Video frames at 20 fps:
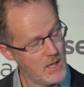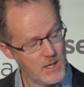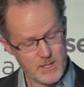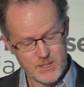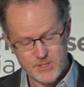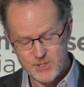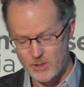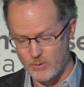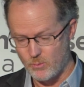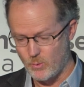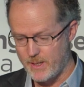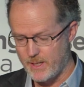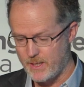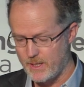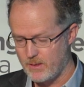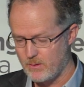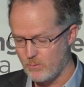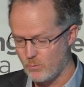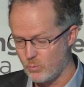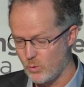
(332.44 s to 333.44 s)
So
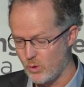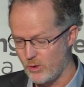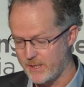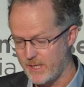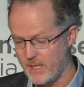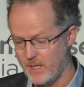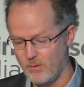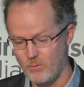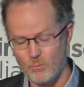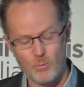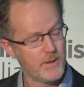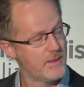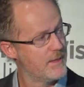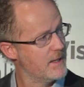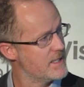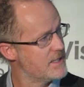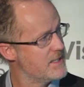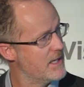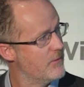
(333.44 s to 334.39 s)
we're working with this